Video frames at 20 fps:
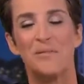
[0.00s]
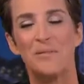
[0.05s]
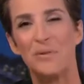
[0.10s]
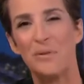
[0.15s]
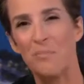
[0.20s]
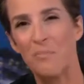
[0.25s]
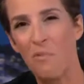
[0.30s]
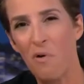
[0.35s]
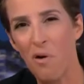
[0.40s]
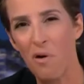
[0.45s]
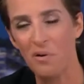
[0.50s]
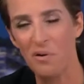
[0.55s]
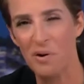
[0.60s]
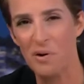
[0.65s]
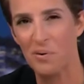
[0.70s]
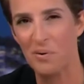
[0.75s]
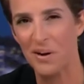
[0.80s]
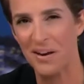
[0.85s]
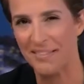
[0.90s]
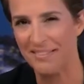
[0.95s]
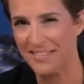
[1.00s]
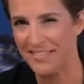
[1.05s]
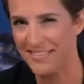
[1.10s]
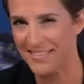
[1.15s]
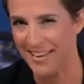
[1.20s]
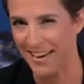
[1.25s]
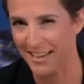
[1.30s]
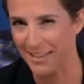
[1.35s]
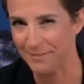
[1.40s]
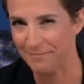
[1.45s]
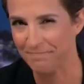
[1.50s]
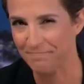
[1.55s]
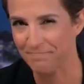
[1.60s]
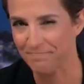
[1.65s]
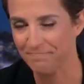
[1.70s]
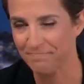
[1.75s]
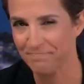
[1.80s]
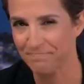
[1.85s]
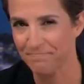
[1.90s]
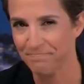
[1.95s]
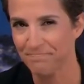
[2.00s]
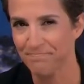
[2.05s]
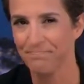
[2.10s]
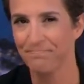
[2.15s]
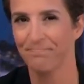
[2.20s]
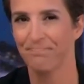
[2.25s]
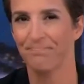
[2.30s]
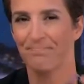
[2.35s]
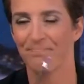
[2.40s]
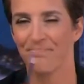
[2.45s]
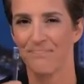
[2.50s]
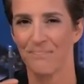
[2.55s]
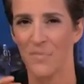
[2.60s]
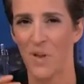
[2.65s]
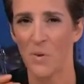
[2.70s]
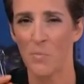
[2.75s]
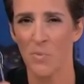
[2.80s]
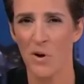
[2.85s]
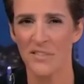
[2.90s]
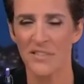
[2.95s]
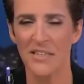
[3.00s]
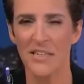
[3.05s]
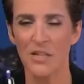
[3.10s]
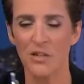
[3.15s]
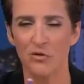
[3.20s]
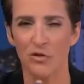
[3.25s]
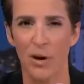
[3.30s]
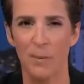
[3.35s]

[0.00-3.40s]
tomorrow in the Senate, President